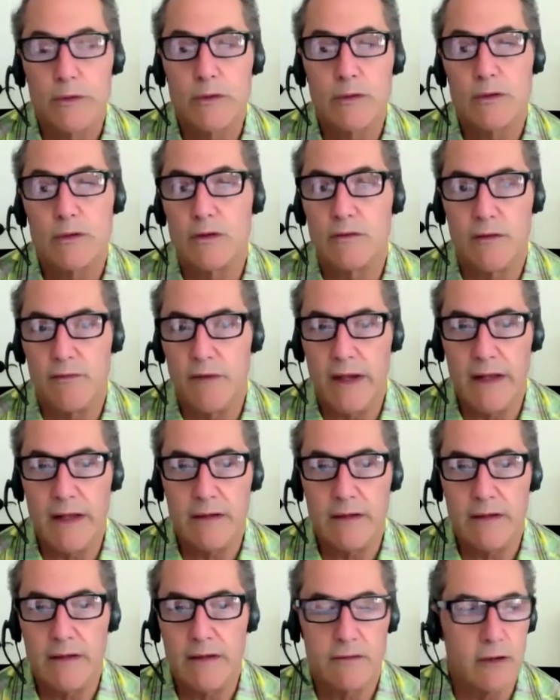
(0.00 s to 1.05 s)
all sorts of
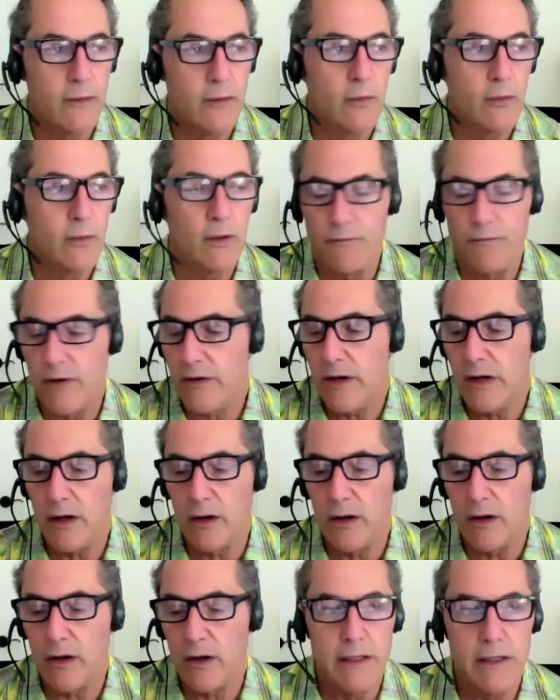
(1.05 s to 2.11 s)
events around the world,
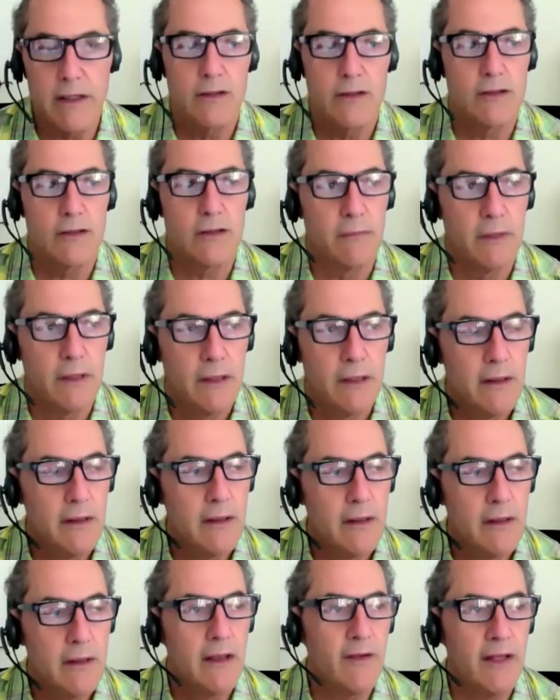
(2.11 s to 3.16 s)
very large leadership
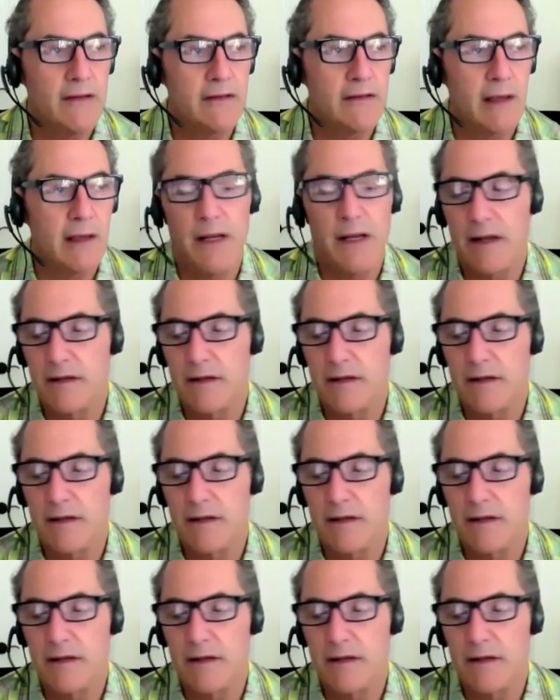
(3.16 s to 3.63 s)
events.